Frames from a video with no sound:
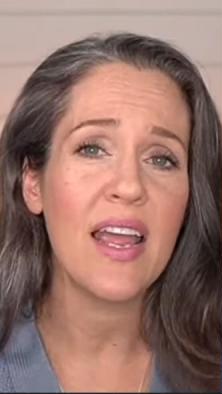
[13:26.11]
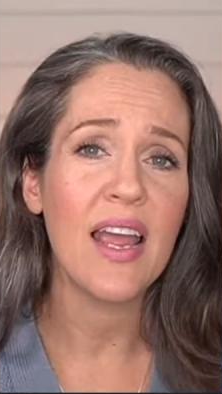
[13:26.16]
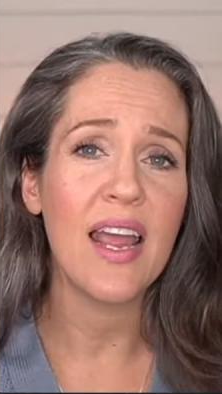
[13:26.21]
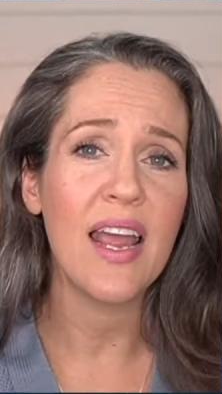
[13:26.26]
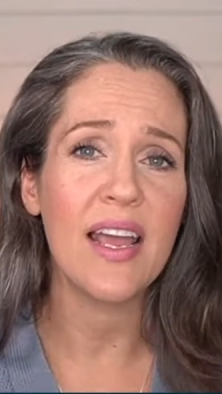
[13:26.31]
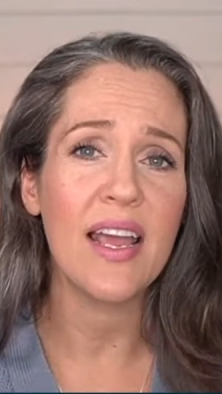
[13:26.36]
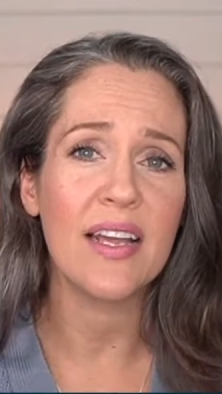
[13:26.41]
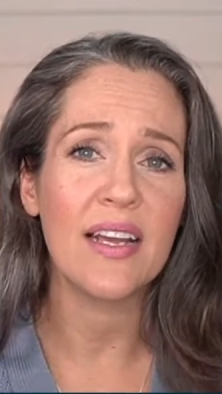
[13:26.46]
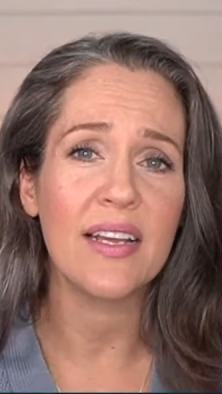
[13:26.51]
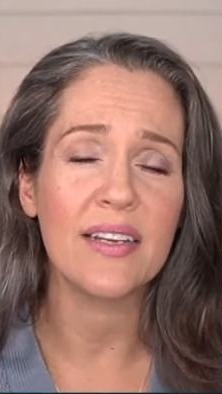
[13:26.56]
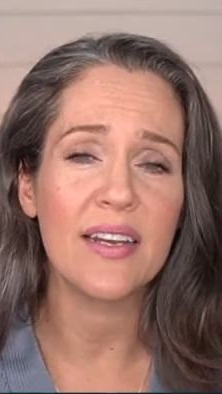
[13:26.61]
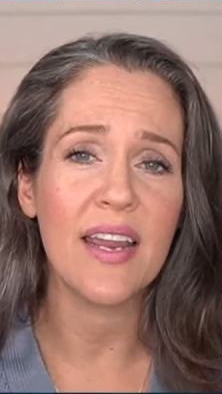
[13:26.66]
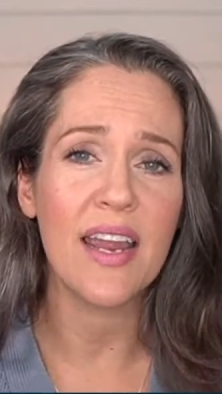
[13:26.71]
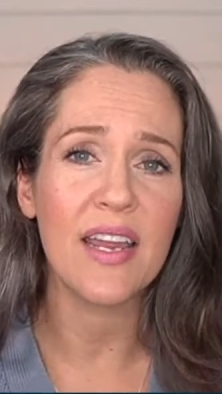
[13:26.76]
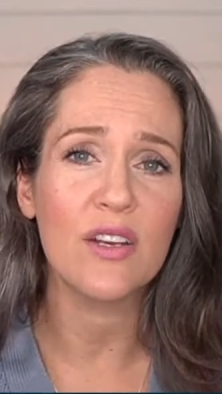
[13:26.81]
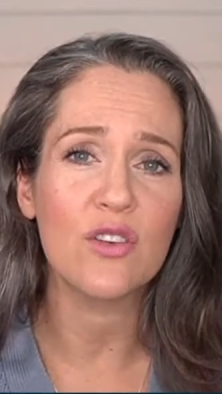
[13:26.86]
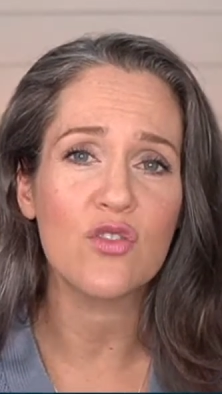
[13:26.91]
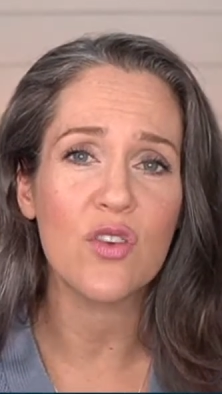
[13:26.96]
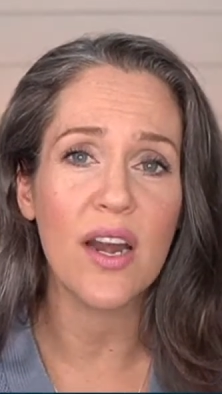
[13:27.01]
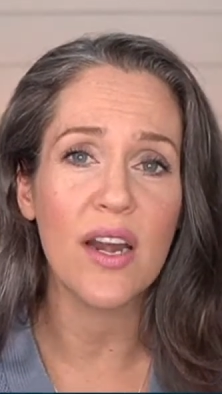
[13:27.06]
and
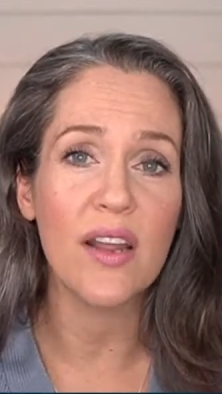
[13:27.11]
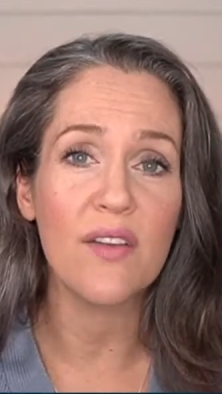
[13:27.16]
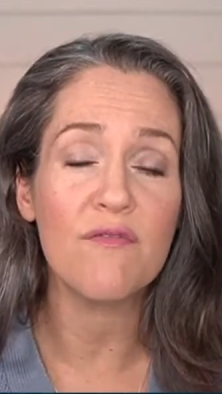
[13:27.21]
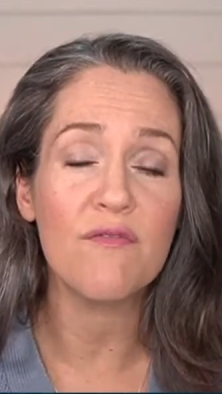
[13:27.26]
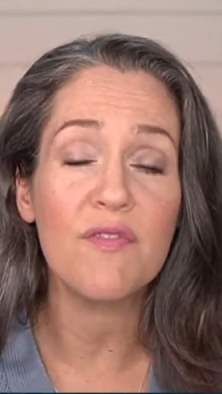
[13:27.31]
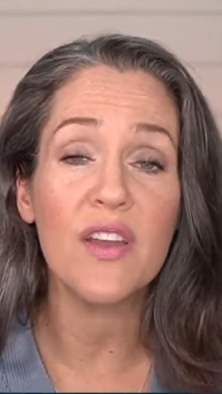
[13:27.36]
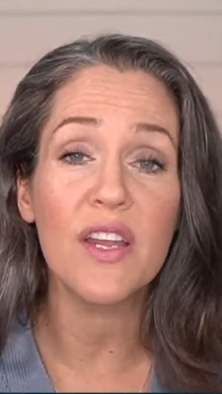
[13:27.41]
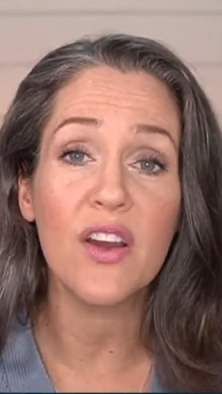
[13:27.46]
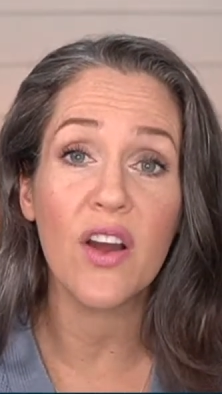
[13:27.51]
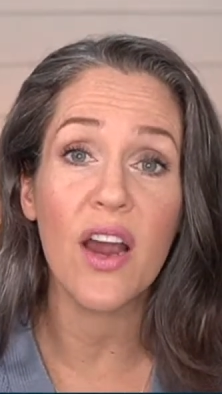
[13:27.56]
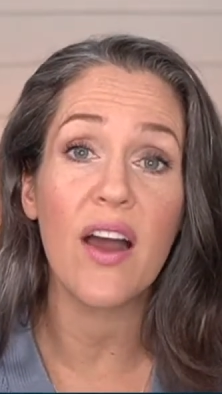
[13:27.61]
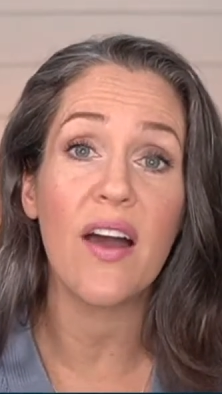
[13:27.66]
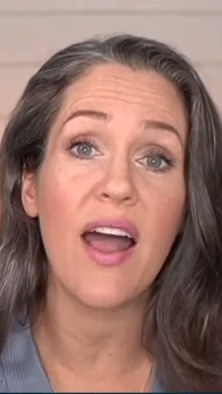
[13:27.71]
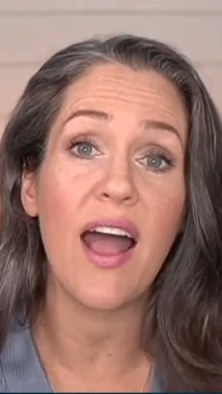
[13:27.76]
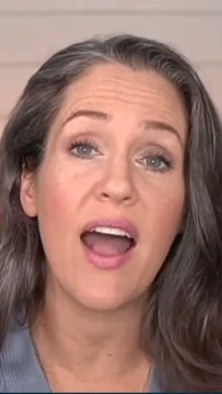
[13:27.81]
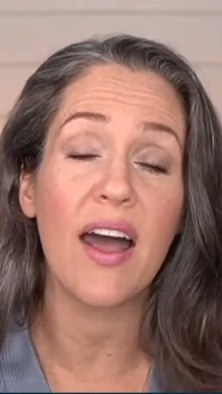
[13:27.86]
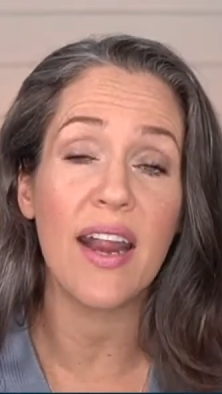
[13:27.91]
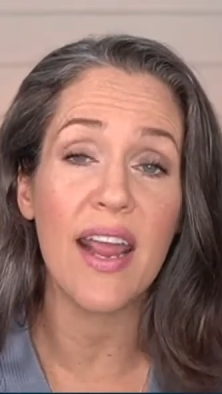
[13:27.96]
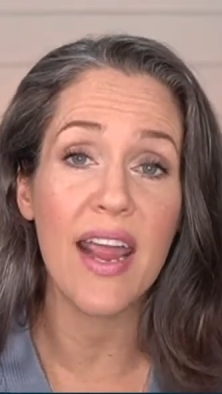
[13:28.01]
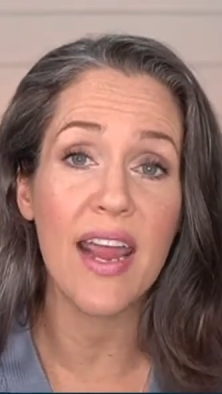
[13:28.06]
and try to figure out
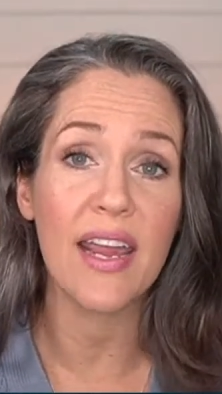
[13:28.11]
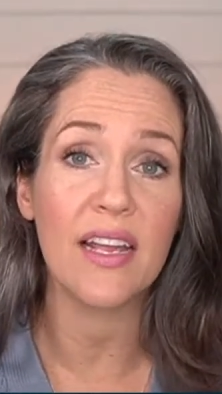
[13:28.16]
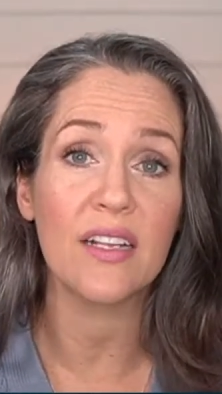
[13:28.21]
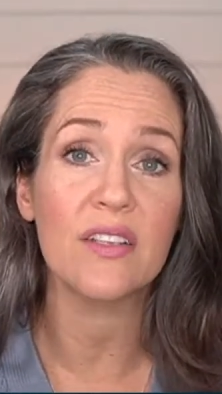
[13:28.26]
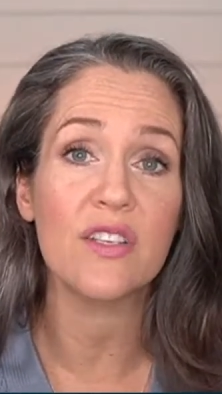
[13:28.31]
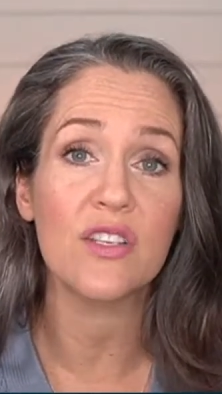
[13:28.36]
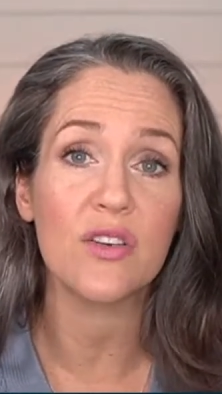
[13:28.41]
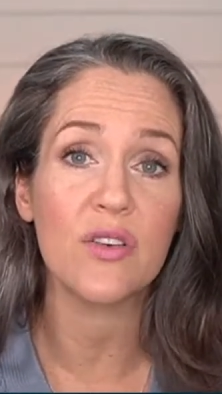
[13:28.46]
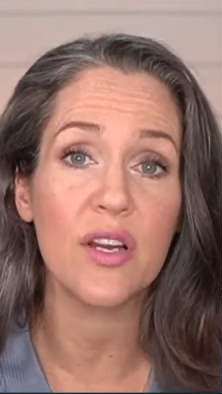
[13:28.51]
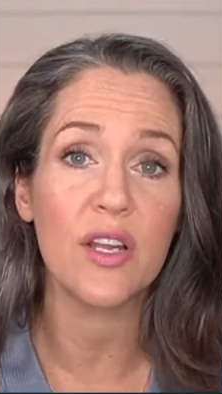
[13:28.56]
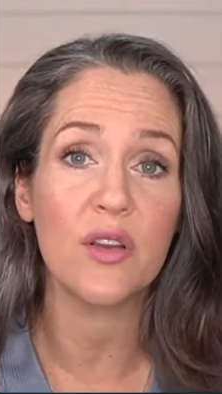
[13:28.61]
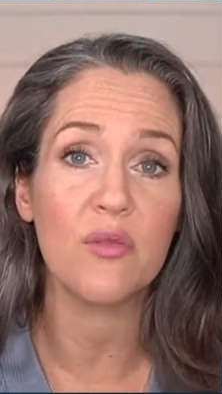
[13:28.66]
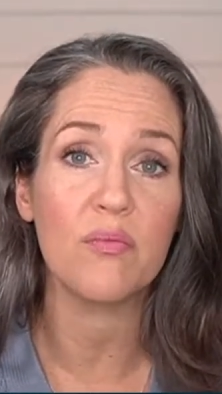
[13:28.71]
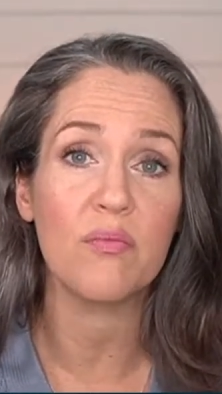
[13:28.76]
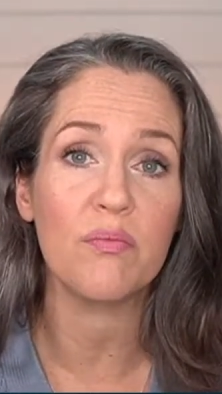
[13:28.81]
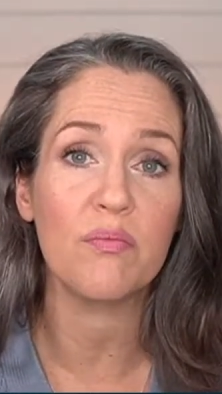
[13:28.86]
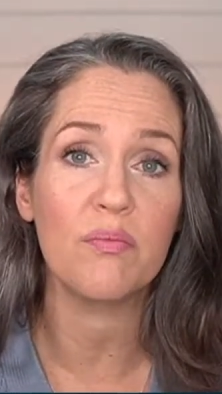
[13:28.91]
how to answer it